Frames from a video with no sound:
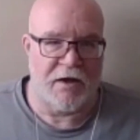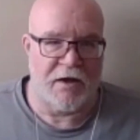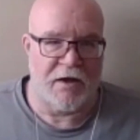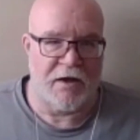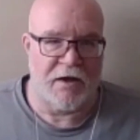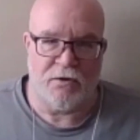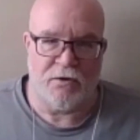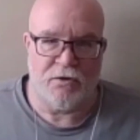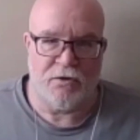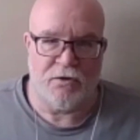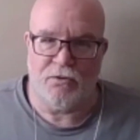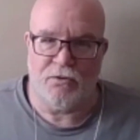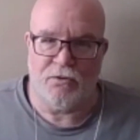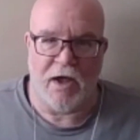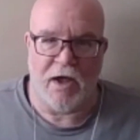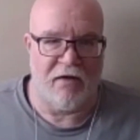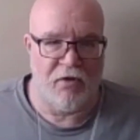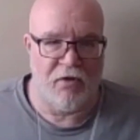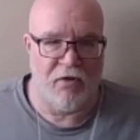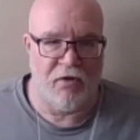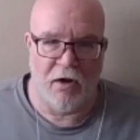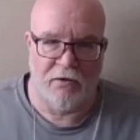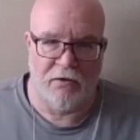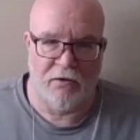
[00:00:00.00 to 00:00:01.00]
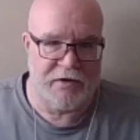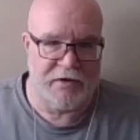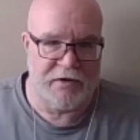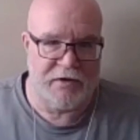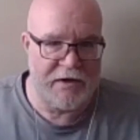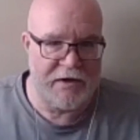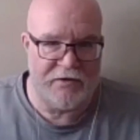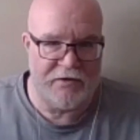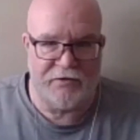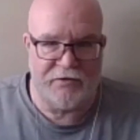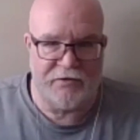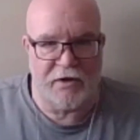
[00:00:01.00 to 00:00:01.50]
you have all
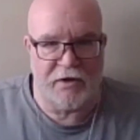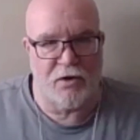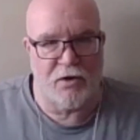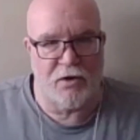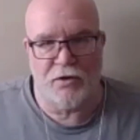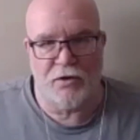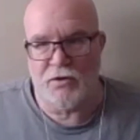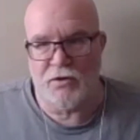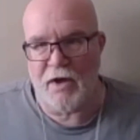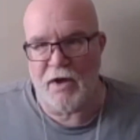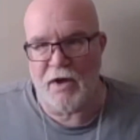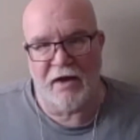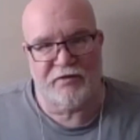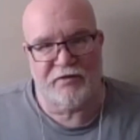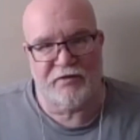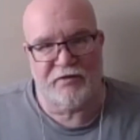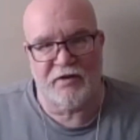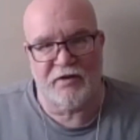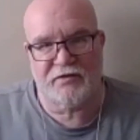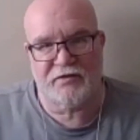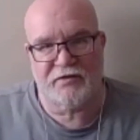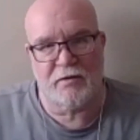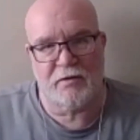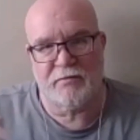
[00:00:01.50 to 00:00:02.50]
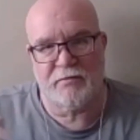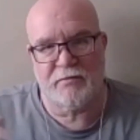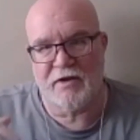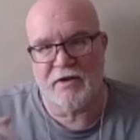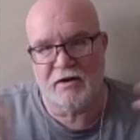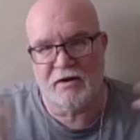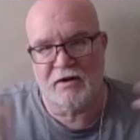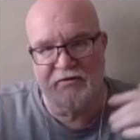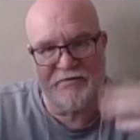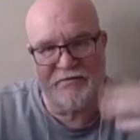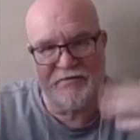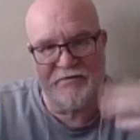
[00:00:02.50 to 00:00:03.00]
these, you have systems that
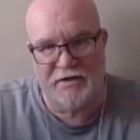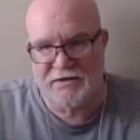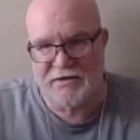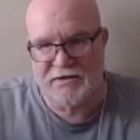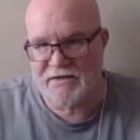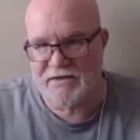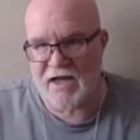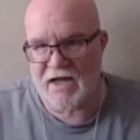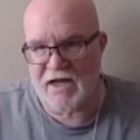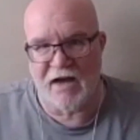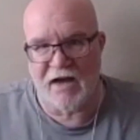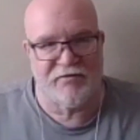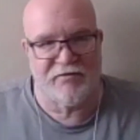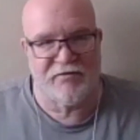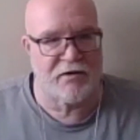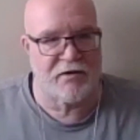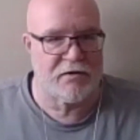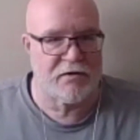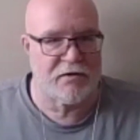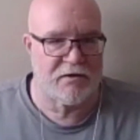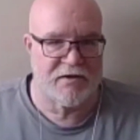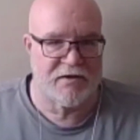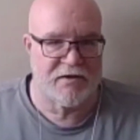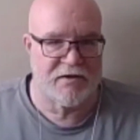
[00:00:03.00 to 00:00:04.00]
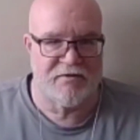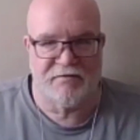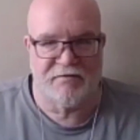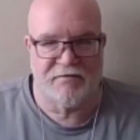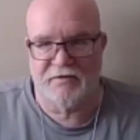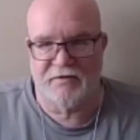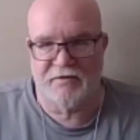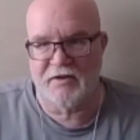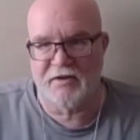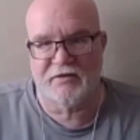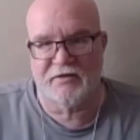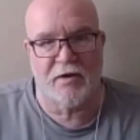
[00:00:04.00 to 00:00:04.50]
are philosophical, and
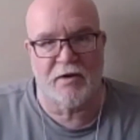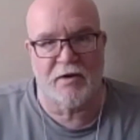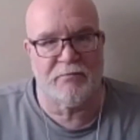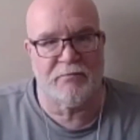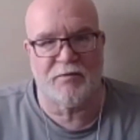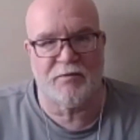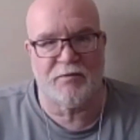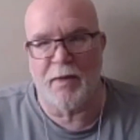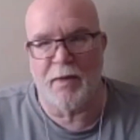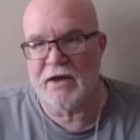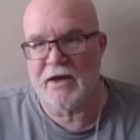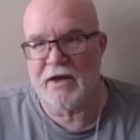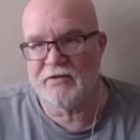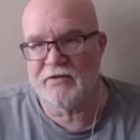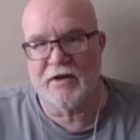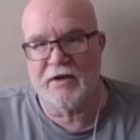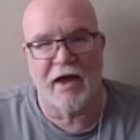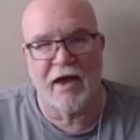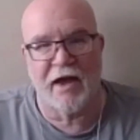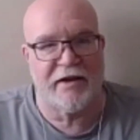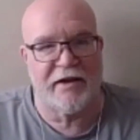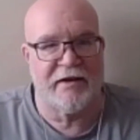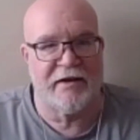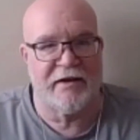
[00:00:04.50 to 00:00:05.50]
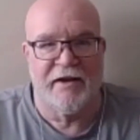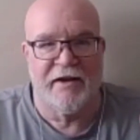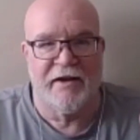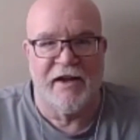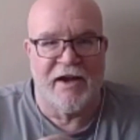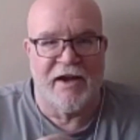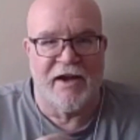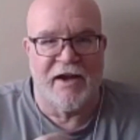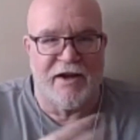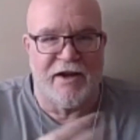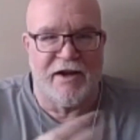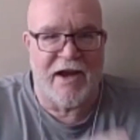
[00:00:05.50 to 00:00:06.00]
systems based on
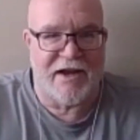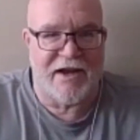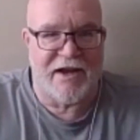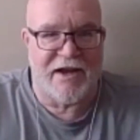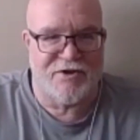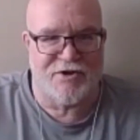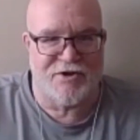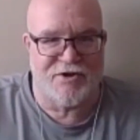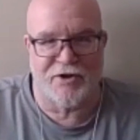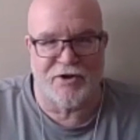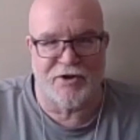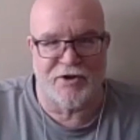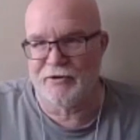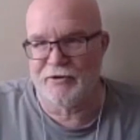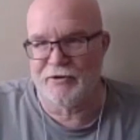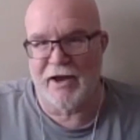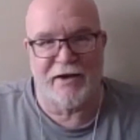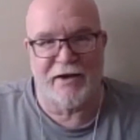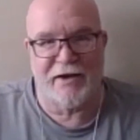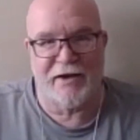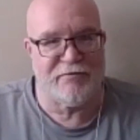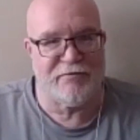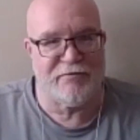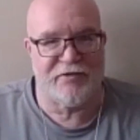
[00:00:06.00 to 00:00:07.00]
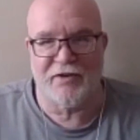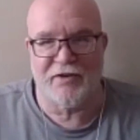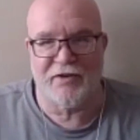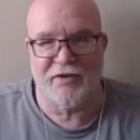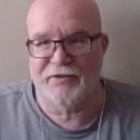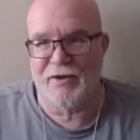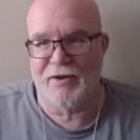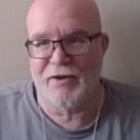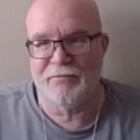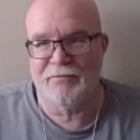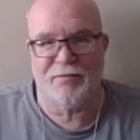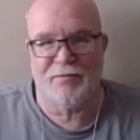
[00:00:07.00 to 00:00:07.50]
nature, and
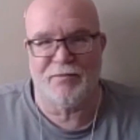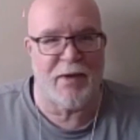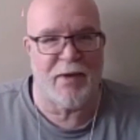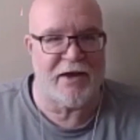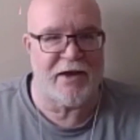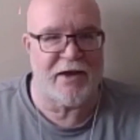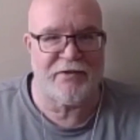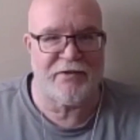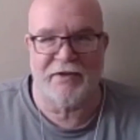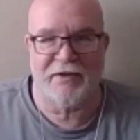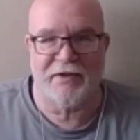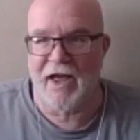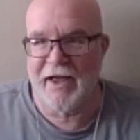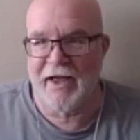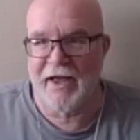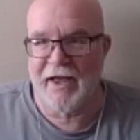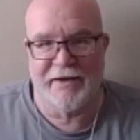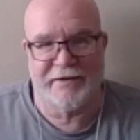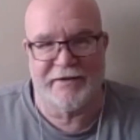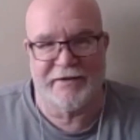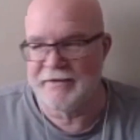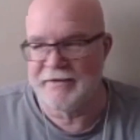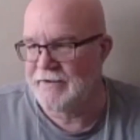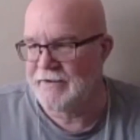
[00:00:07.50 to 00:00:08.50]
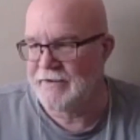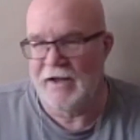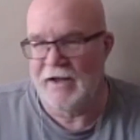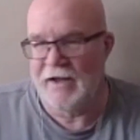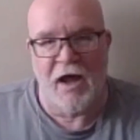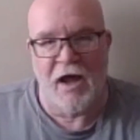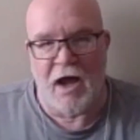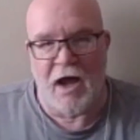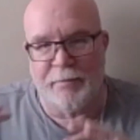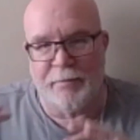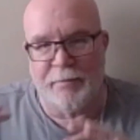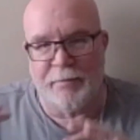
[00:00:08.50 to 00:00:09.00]
systems based on,
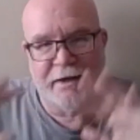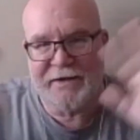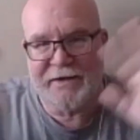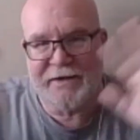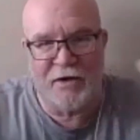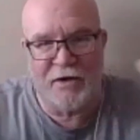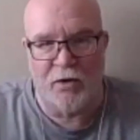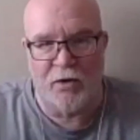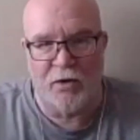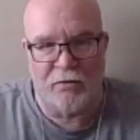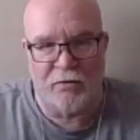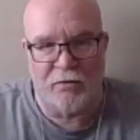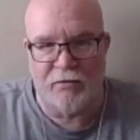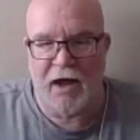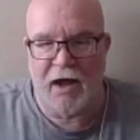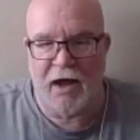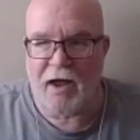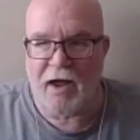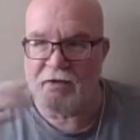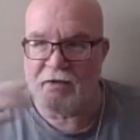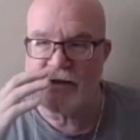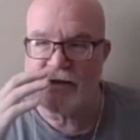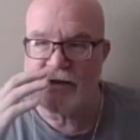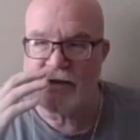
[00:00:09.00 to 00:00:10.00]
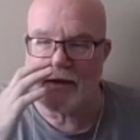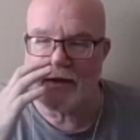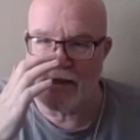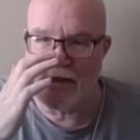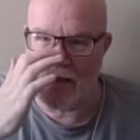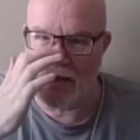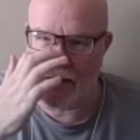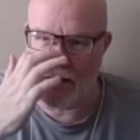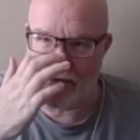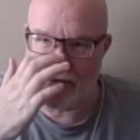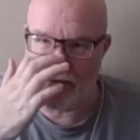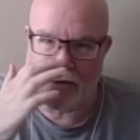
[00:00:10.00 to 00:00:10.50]
I think
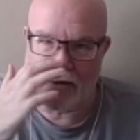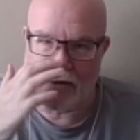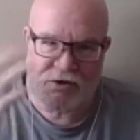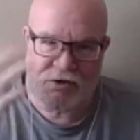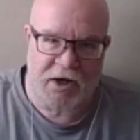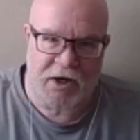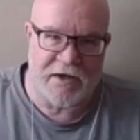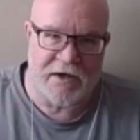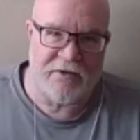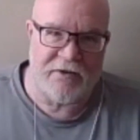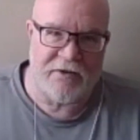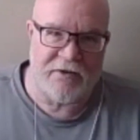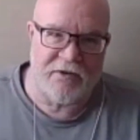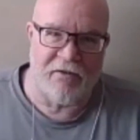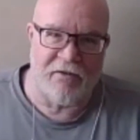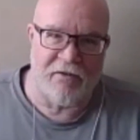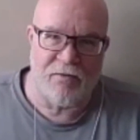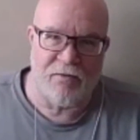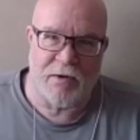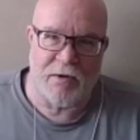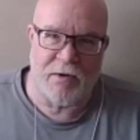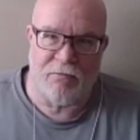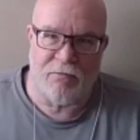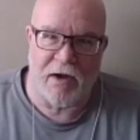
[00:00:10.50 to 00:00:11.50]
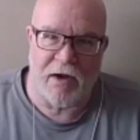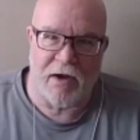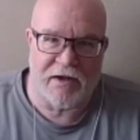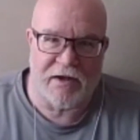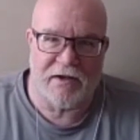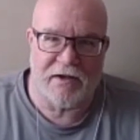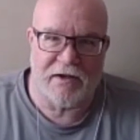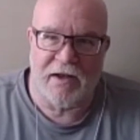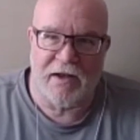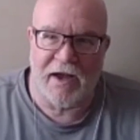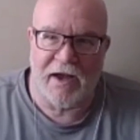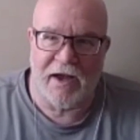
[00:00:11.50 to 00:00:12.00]
the Chinese government
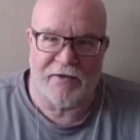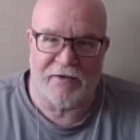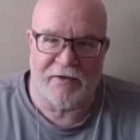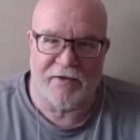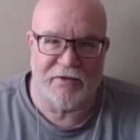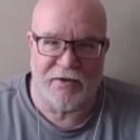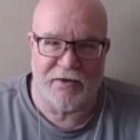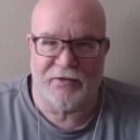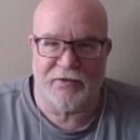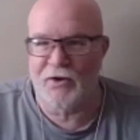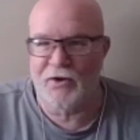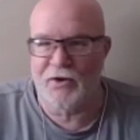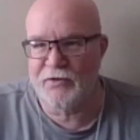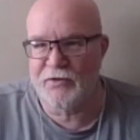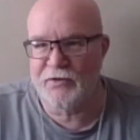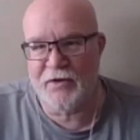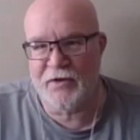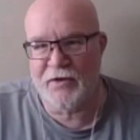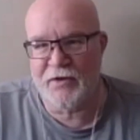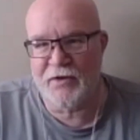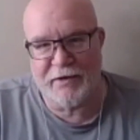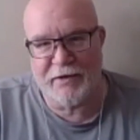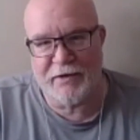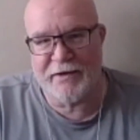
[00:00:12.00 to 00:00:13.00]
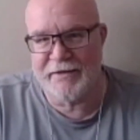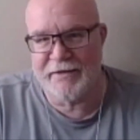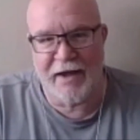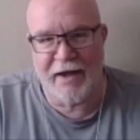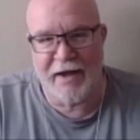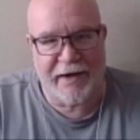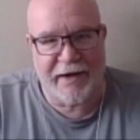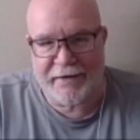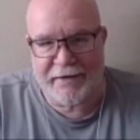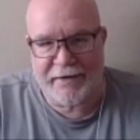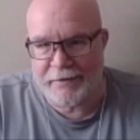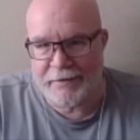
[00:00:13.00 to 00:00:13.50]
recognizes that there's something
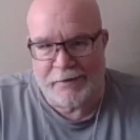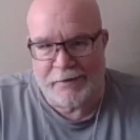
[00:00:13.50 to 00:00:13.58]
like,